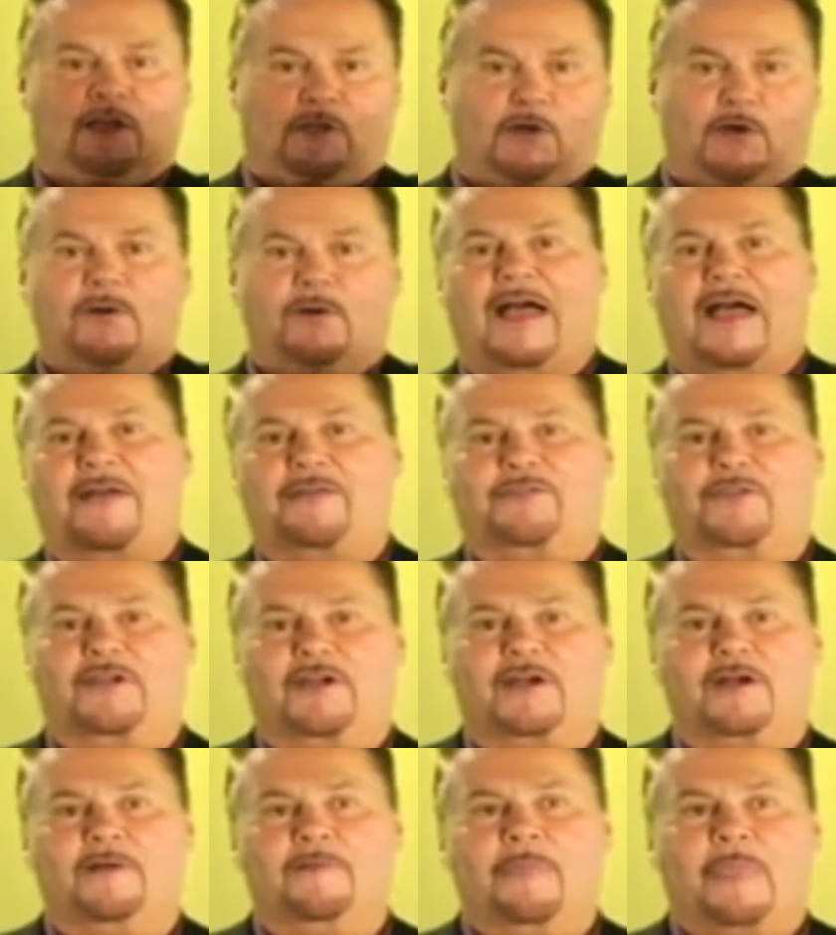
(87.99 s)
You're out
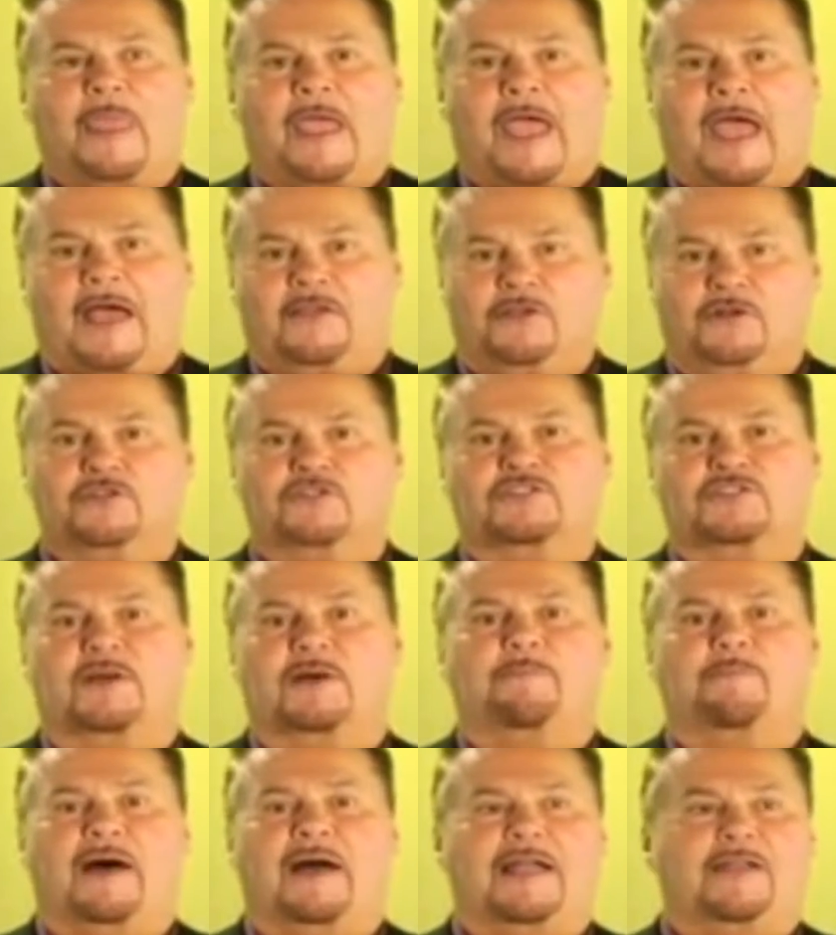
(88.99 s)
there and you're
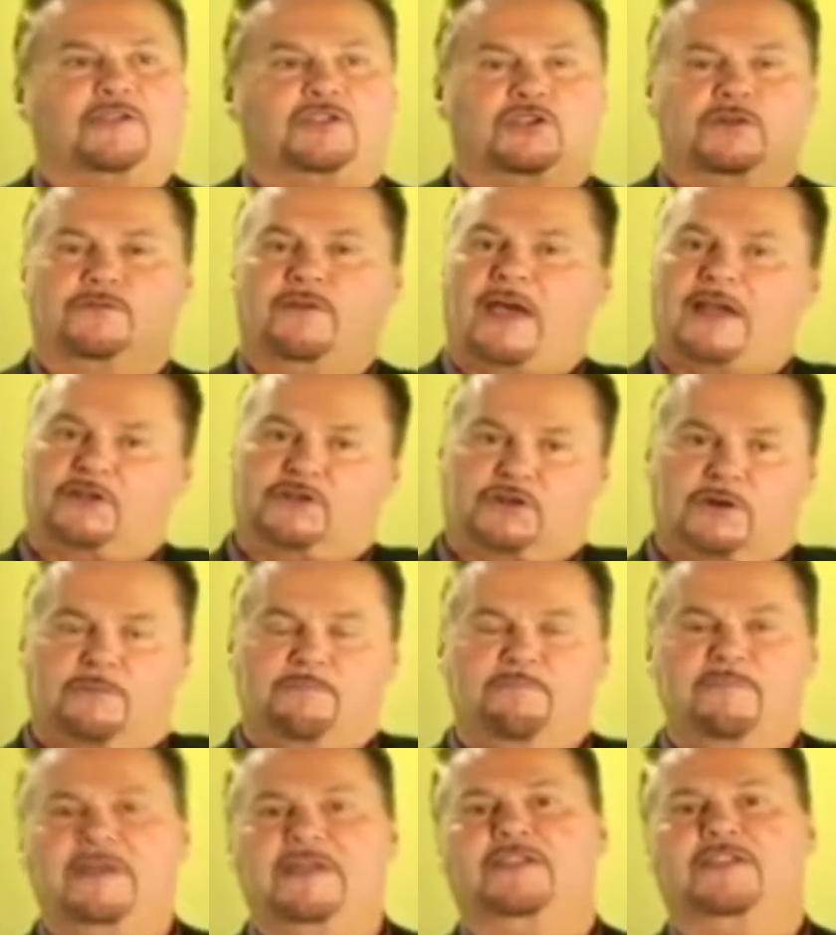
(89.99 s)
somebody that you've got a
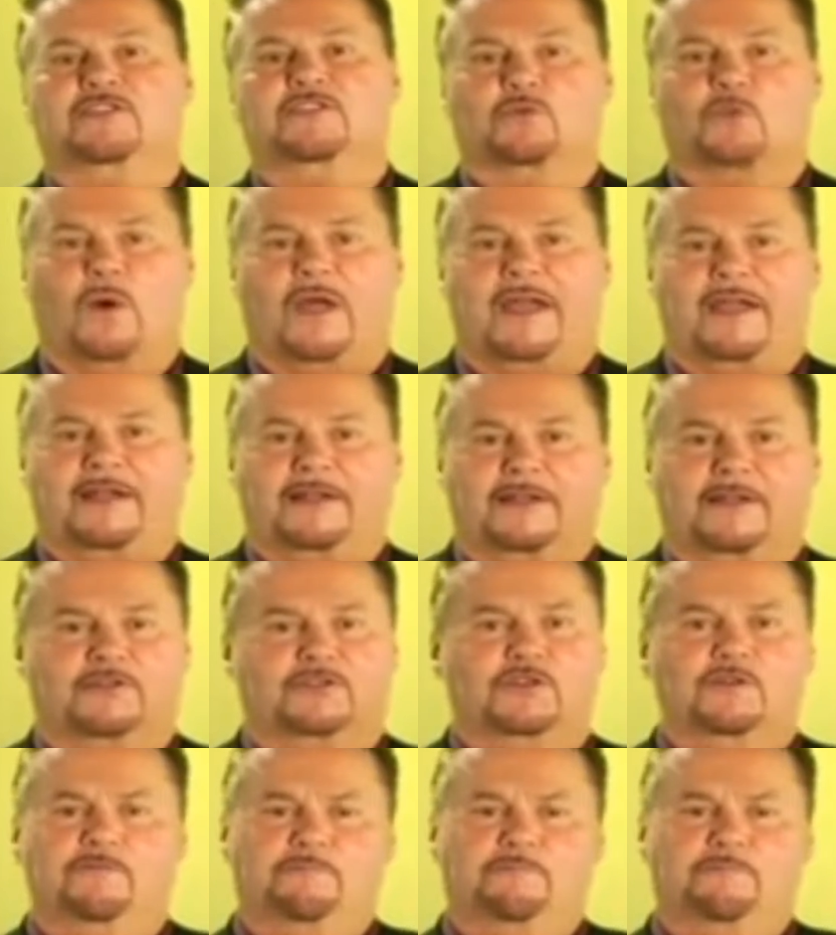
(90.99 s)
tremendous waiting list.